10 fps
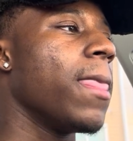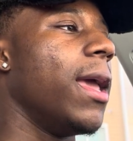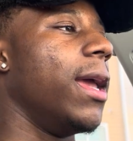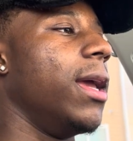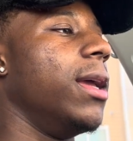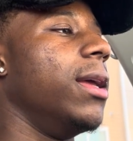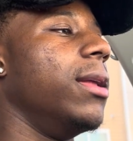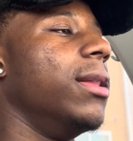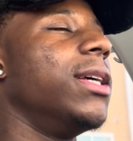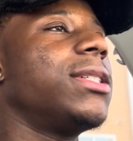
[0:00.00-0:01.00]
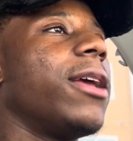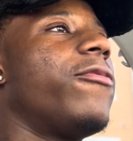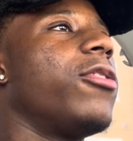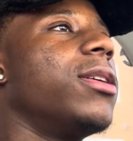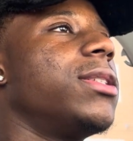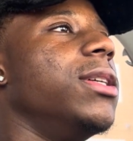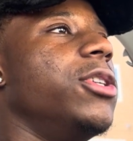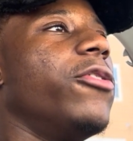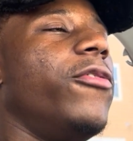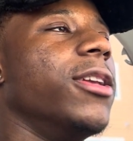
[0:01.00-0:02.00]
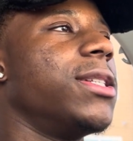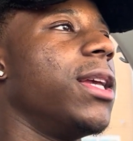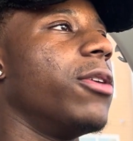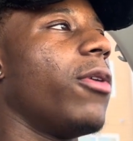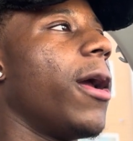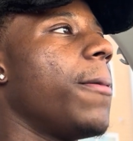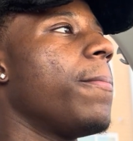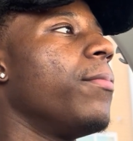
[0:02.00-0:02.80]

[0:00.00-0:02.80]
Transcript: And let's say, for instance, you're 15, right?